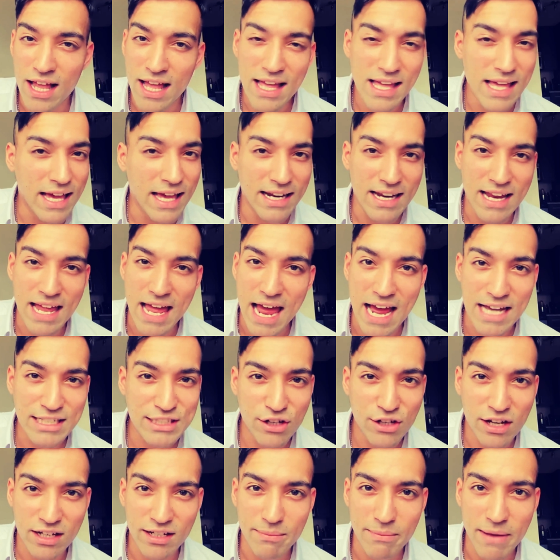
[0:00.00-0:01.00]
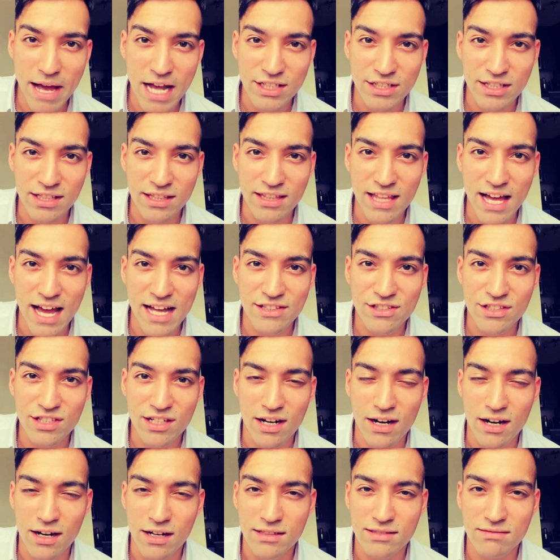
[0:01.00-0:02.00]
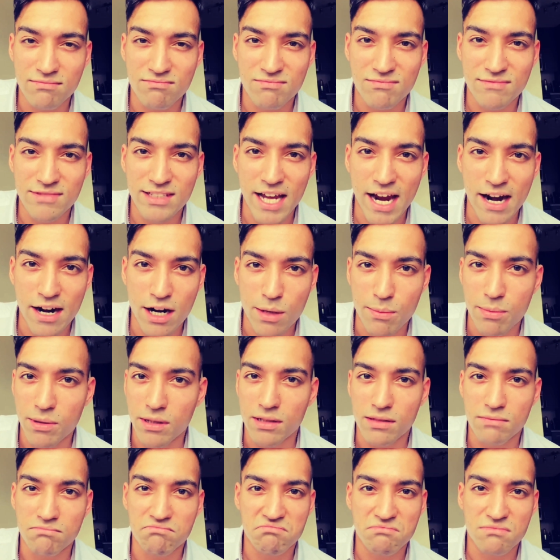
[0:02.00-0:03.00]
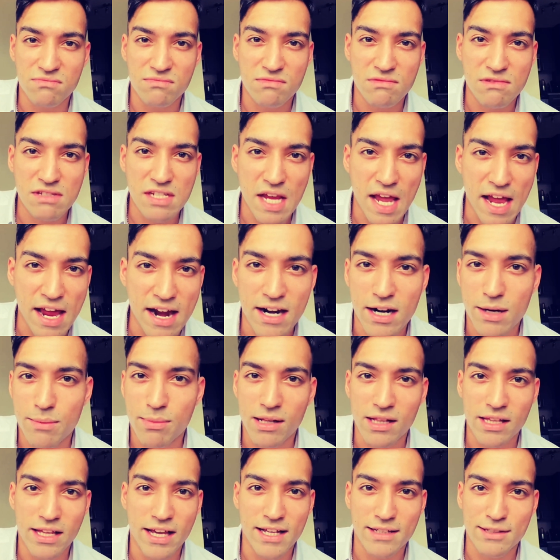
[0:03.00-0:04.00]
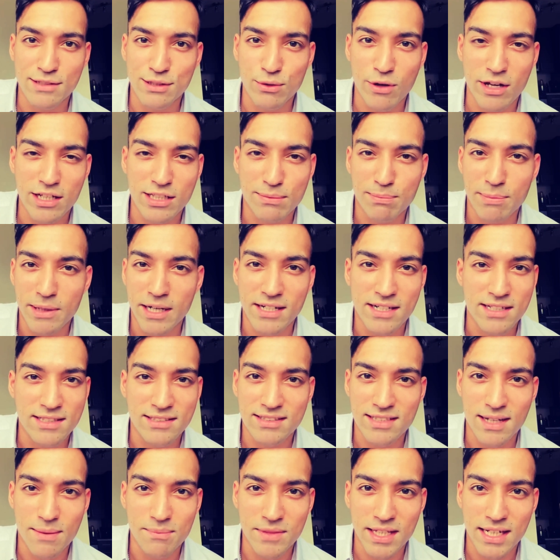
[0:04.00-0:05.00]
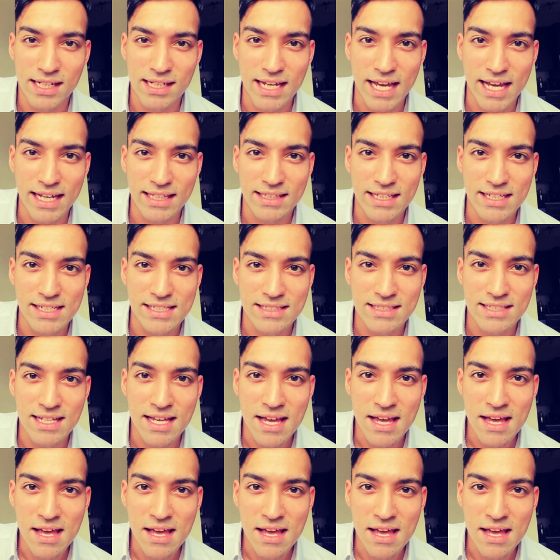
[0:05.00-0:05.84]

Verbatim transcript: And as you can imagine, that's a terrible, terrible age to experience something like this.